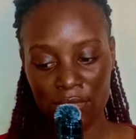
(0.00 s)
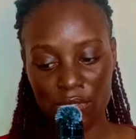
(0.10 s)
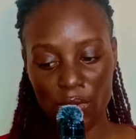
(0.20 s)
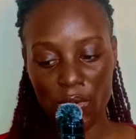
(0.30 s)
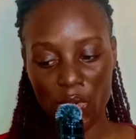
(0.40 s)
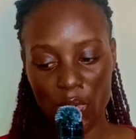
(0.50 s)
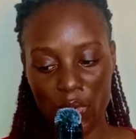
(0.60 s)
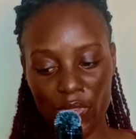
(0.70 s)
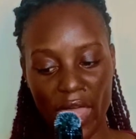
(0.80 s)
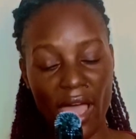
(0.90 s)

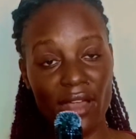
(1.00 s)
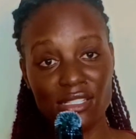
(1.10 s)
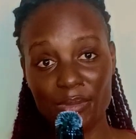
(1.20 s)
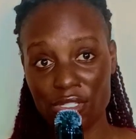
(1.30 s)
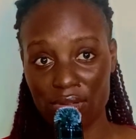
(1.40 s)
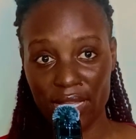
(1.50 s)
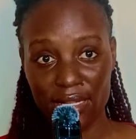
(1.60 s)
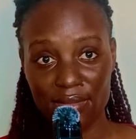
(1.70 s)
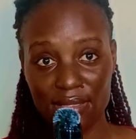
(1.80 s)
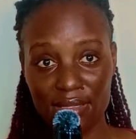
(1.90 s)
So there are
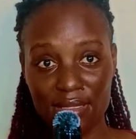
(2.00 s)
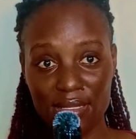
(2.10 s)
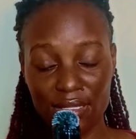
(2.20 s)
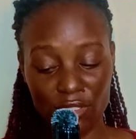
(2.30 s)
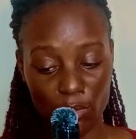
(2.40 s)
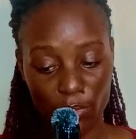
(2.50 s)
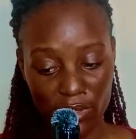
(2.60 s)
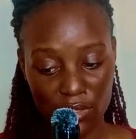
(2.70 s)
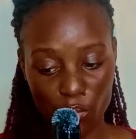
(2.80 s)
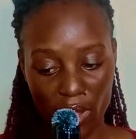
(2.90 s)
specialized job
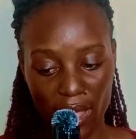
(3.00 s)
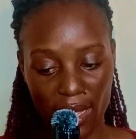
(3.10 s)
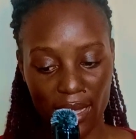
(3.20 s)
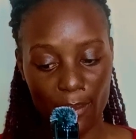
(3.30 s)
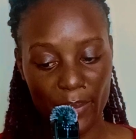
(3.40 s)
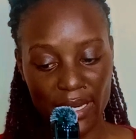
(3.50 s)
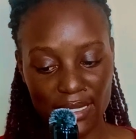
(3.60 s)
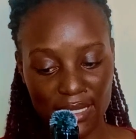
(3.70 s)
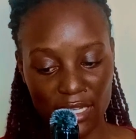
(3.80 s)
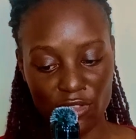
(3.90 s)
boards where
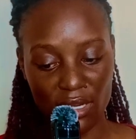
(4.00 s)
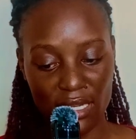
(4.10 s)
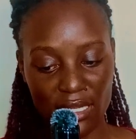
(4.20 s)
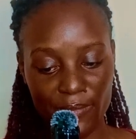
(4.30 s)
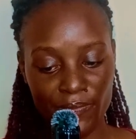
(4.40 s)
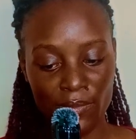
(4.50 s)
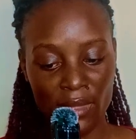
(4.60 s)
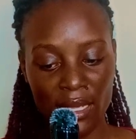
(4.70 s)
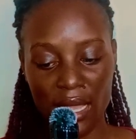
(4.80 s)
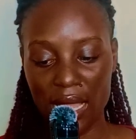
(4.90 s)
companies actually
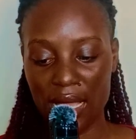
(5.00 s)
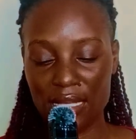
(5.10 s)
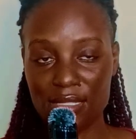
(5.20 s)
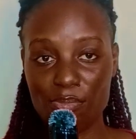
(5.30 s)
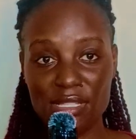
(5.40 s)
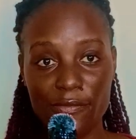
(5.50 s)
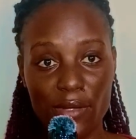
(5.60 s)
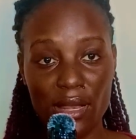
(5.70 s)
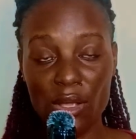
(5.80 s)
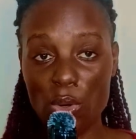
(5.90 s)

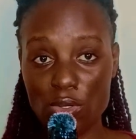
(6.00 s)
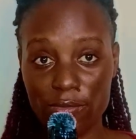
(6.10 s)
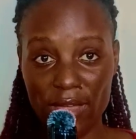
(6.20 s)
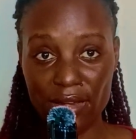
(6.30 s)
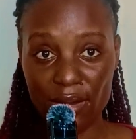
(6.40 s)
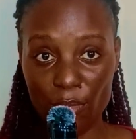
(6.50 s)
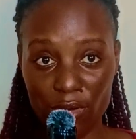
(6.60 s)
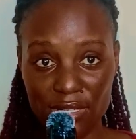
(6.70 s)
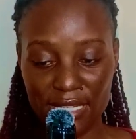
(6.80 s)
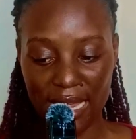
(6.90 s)
specifically go to find
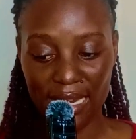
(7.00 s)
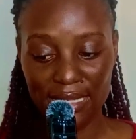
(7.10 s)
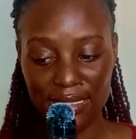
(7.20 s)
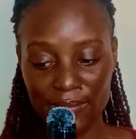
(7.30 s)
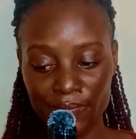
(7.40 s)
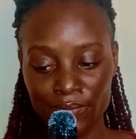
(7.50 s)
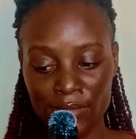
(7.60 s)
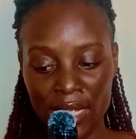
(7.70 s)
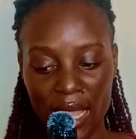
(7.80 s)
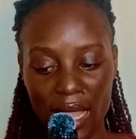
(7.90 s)
remote talent.
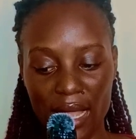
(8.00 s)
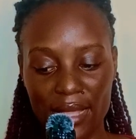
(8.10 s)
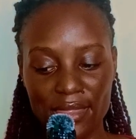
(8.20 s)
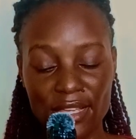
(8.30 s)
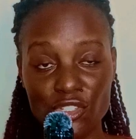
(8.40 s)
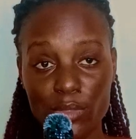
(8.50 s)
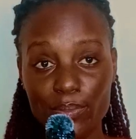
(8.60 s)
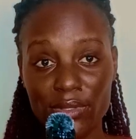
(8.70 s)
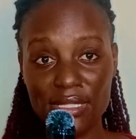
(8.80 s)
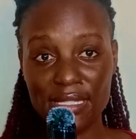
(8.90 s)
There are
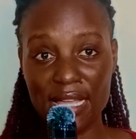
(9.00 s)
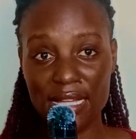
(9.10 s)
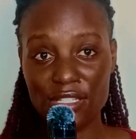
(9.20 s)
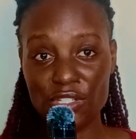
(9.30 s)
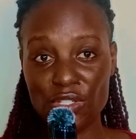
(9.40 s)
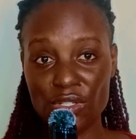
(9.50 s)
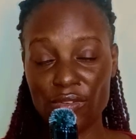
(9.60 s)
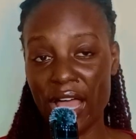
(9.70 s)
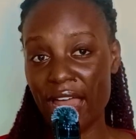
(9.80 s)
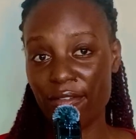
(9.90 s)
job boards that
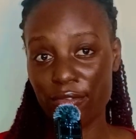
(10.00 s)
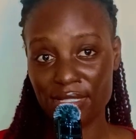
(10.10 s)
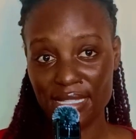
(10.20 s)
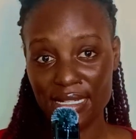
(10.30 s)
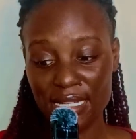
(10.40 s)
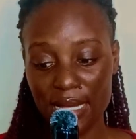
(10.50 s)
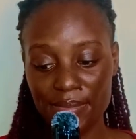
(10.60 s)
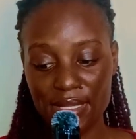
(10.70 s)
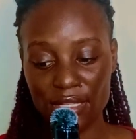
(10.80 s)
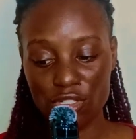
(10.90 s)
are for
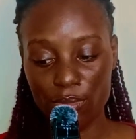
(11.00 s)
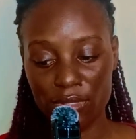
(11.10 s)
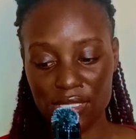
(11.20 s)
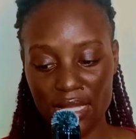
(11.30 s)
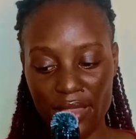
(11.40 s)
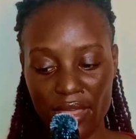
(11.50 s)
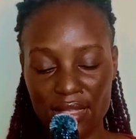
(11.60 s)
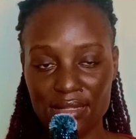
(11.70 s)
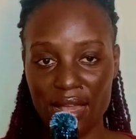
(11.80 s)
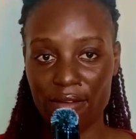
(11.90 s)
startups. There are job boards
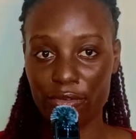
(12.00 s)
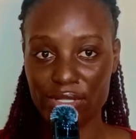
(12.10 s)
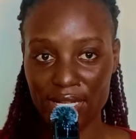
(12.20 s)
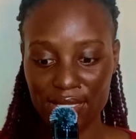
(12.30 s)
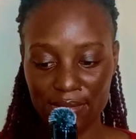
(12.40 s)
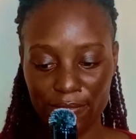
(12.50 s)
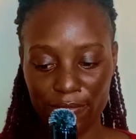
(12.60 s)
that are for tech